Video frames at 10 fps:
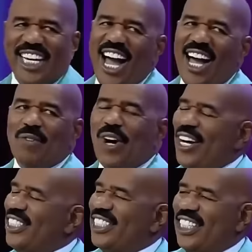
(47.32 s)
See how it
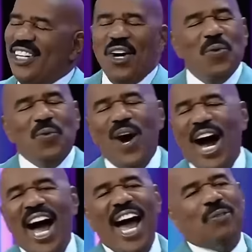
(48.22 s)
works? See,
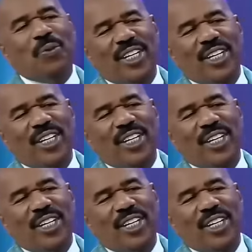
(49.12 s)
right